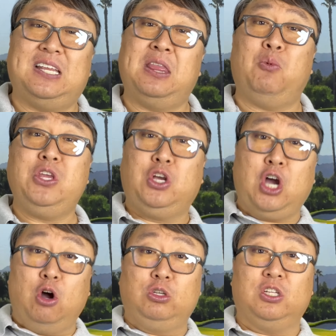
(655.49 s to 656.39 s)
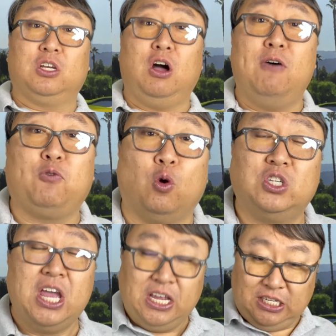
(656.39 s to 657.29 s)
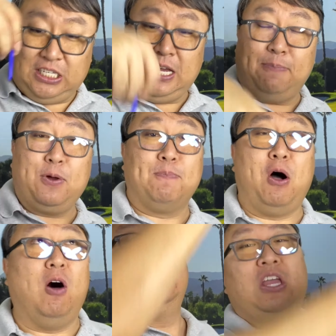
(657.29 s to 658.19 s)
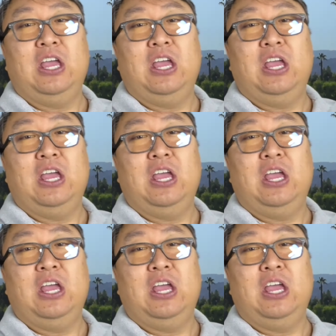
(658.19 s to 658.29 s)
And then when you go to the golf course, you tee up your ball,